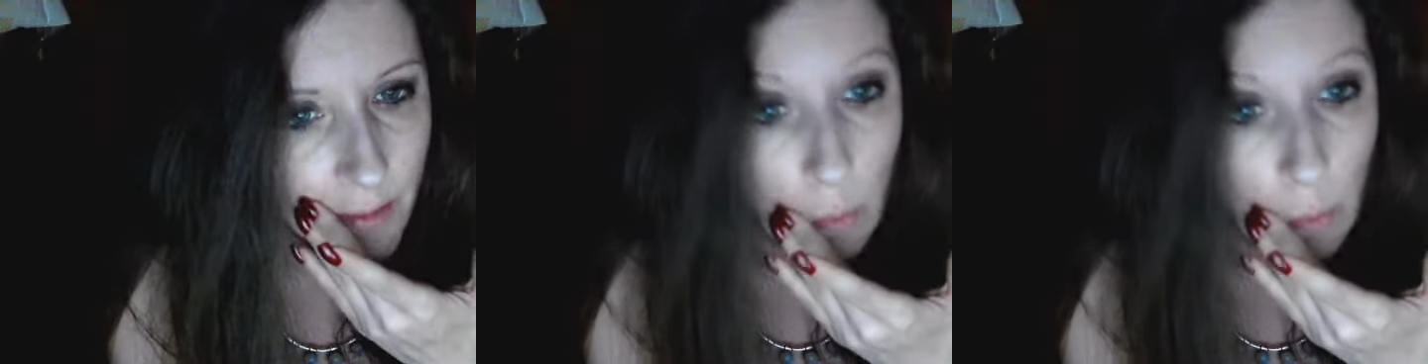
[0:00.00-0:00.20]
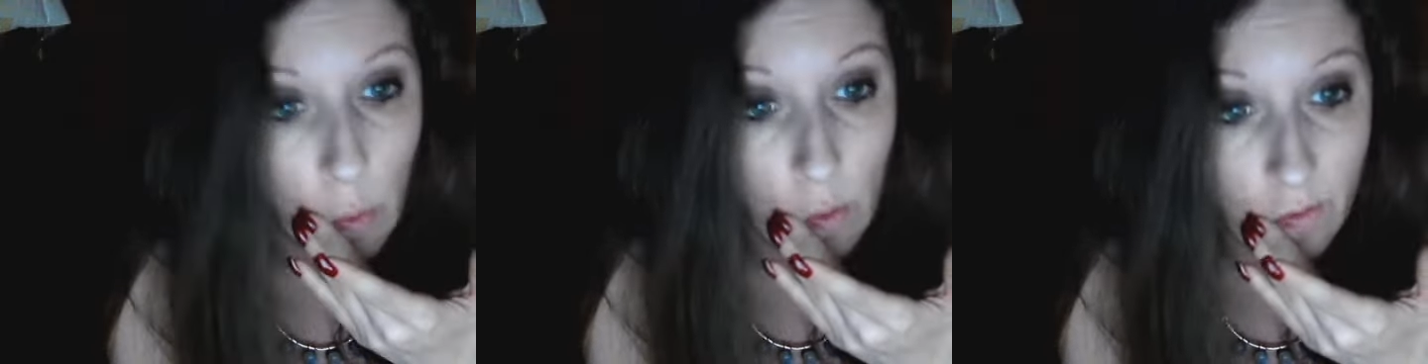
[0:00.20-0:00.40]

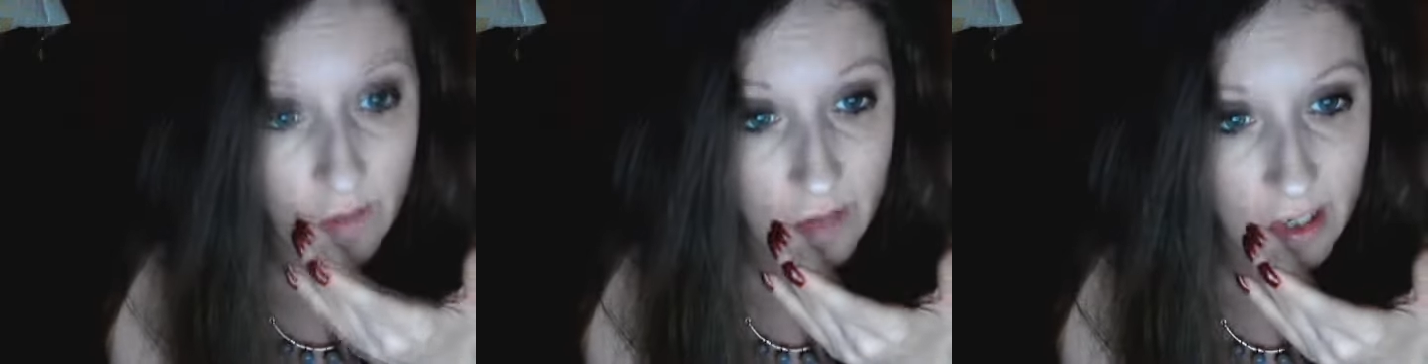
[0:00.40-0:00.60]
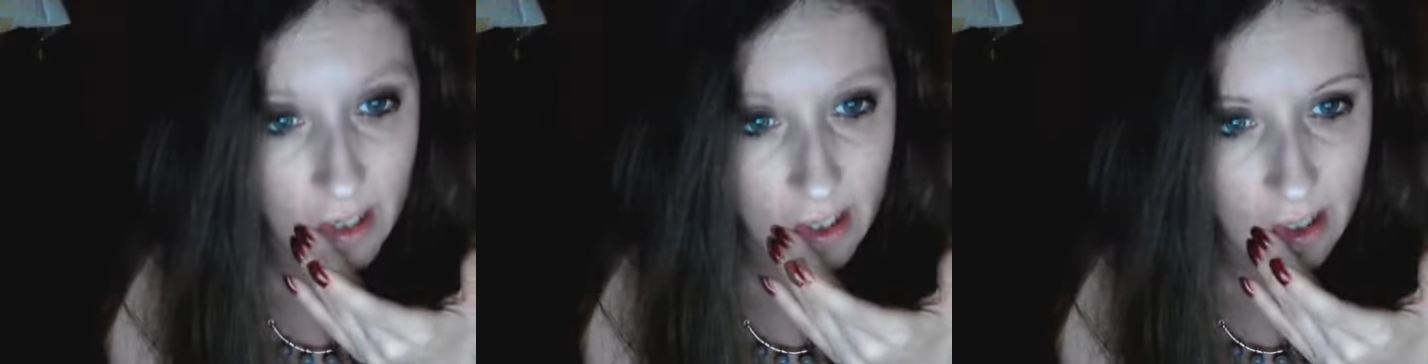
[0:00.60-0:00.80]

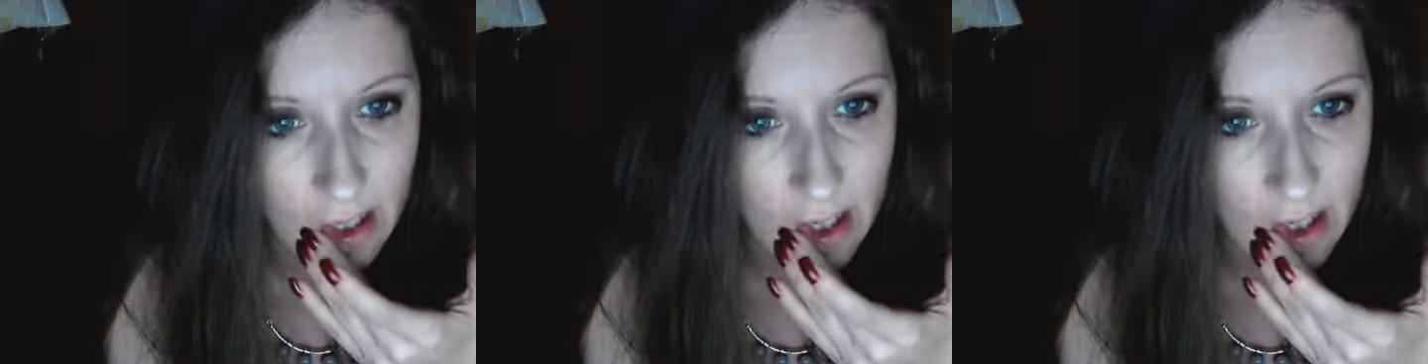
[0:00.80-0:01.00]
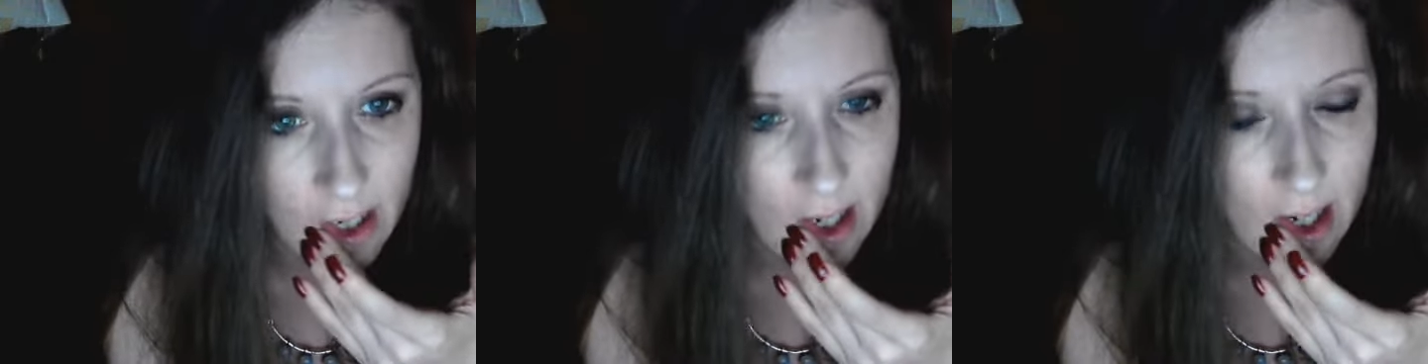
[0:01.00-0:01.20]
morphine,
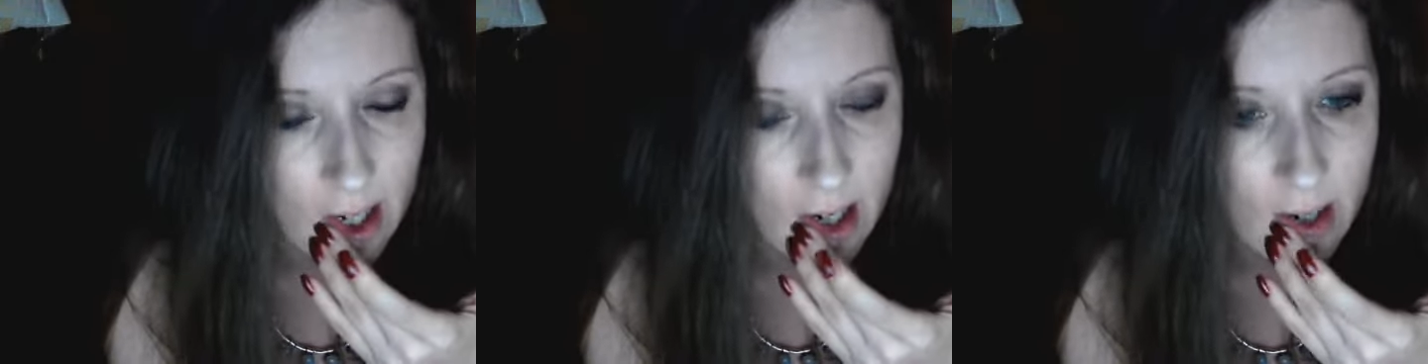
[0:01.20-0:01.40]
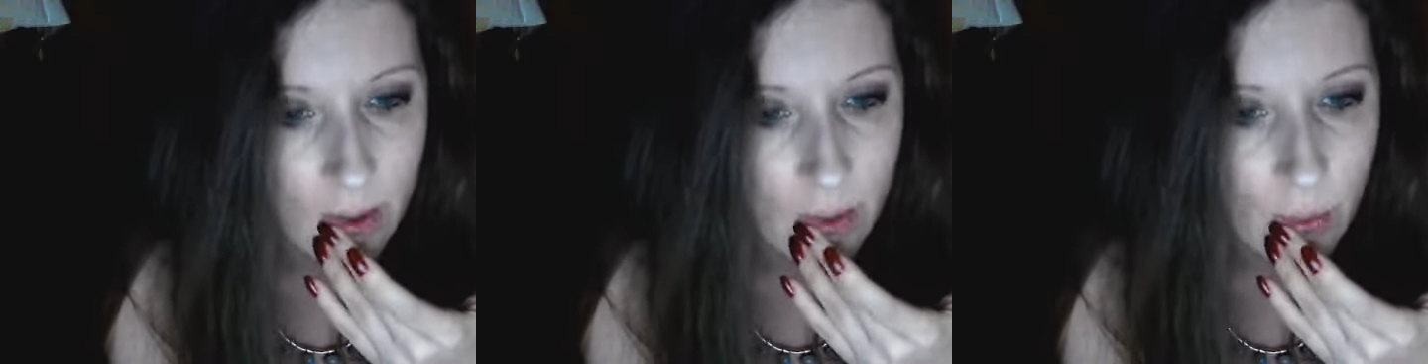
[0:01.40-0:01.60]

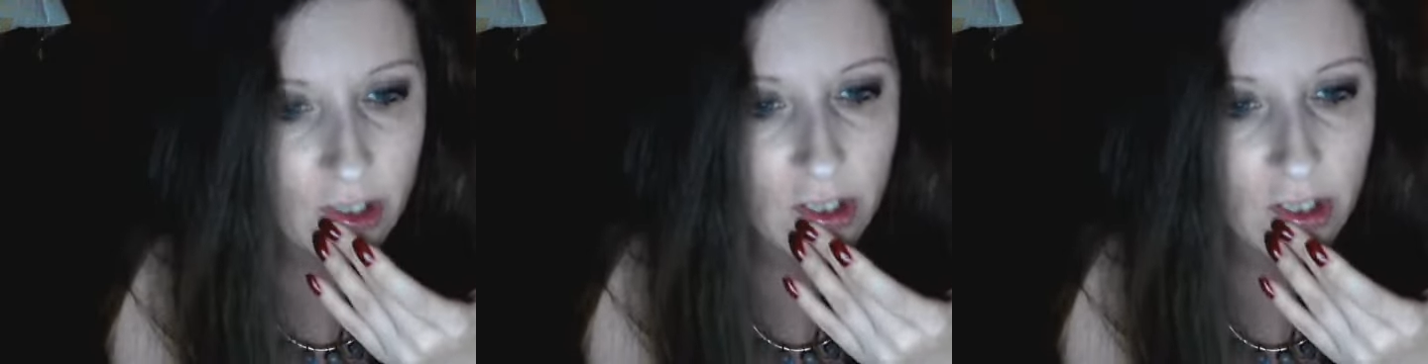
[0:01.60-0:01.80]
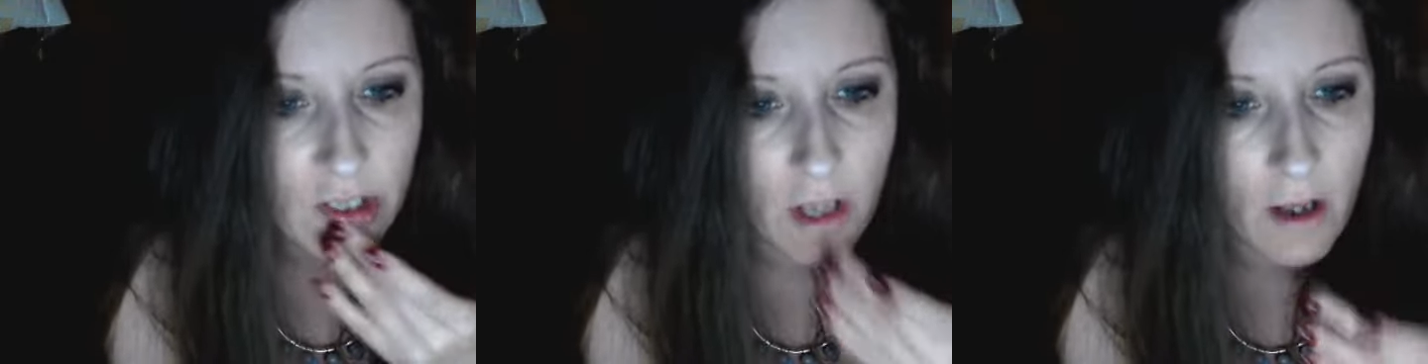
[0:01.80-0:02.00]

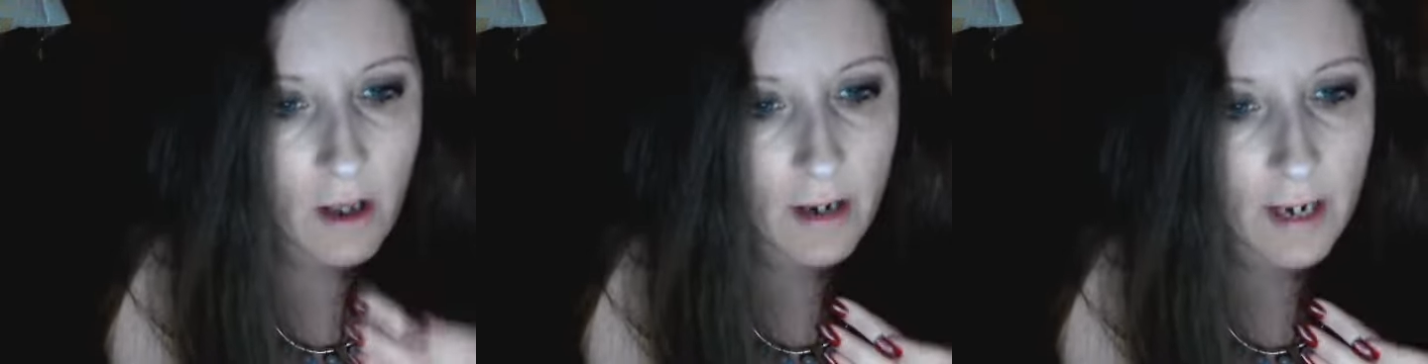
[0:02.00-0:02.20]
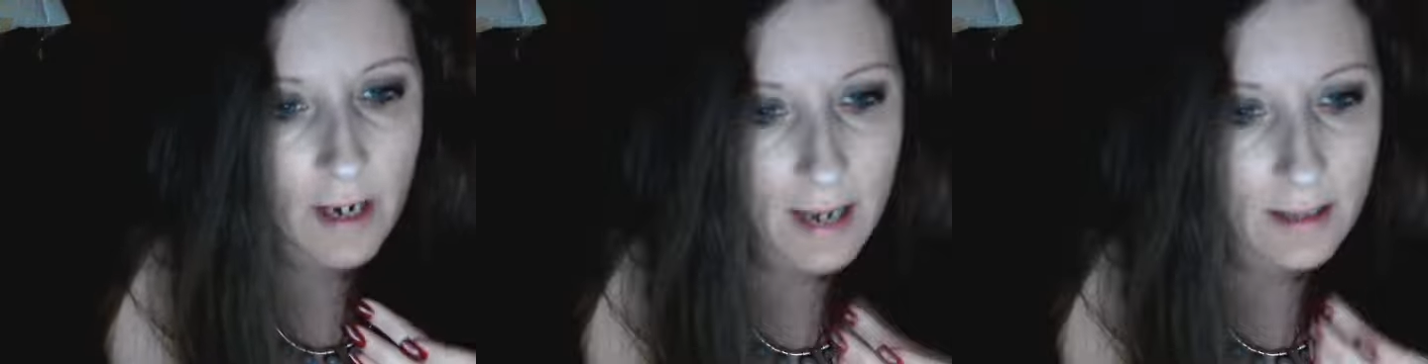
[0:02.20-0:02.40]
which is
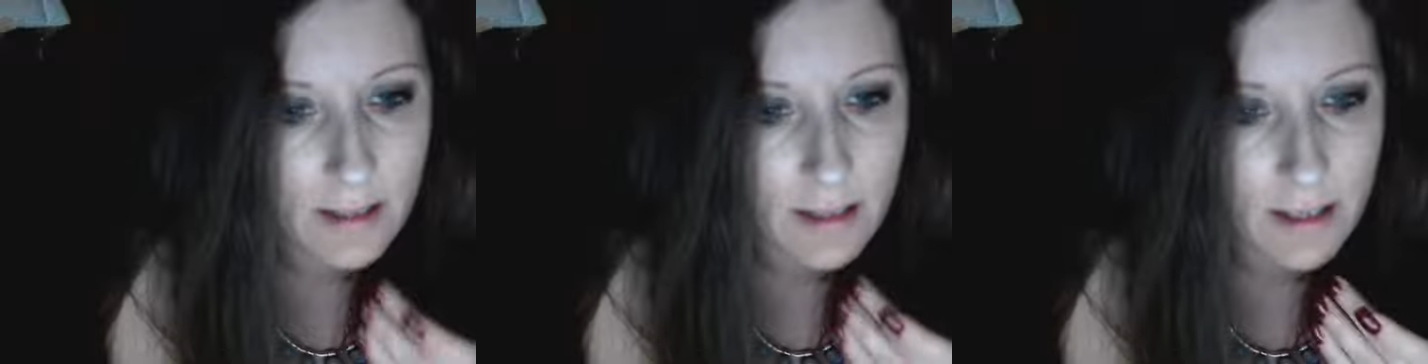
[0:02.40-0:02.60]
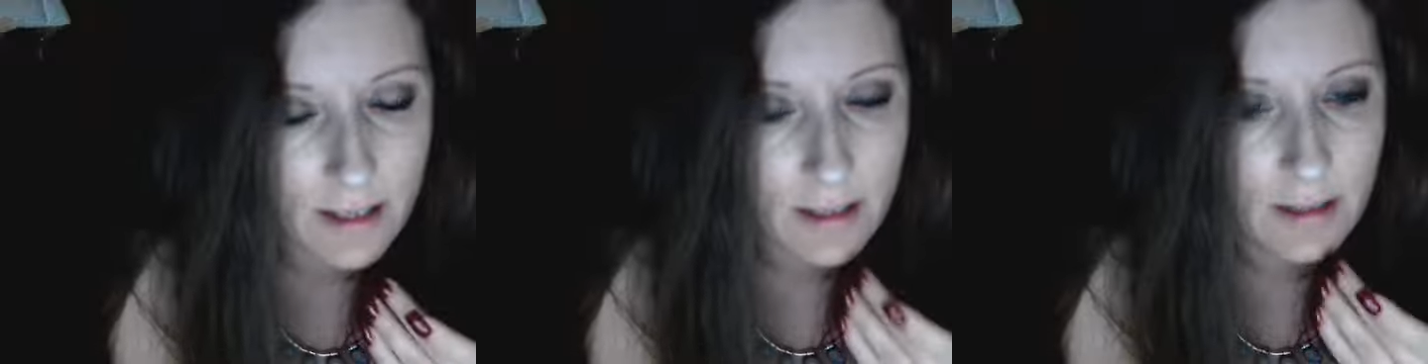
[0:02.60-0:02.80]
long
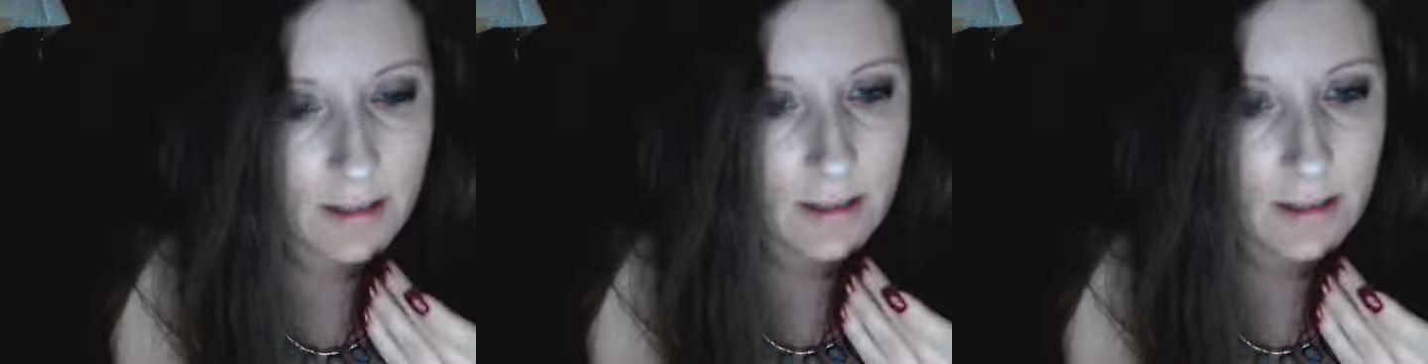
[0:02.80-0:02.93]
acting.